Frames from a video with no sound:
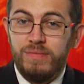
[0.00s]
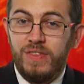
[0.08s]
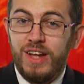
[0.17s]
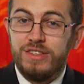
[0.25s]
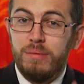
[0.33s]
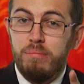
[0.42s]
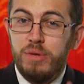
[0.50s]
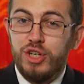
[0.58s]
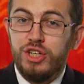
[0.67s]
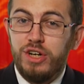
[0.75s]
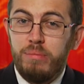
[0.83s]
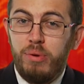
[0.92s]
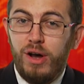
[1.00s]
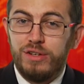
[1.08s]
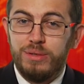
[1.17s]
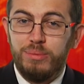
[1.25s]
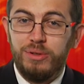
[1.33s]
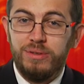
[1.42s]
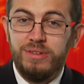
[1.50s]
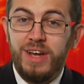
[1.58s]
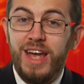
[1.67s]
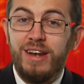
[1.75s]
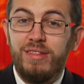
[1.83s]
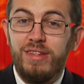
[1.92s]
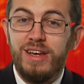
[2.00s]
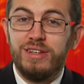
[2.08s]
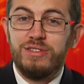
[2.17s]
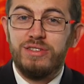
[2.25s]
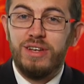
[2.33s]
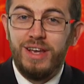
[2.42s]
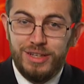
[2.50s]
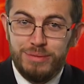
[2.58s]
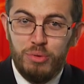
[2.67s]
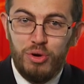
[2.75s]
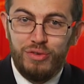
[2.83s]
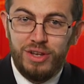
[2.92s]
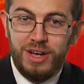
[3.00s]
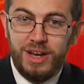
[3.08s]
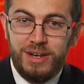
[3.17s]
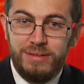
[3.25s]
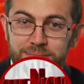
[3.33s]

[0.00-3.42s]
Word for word: That's a mission impossible. And this is Movie Night.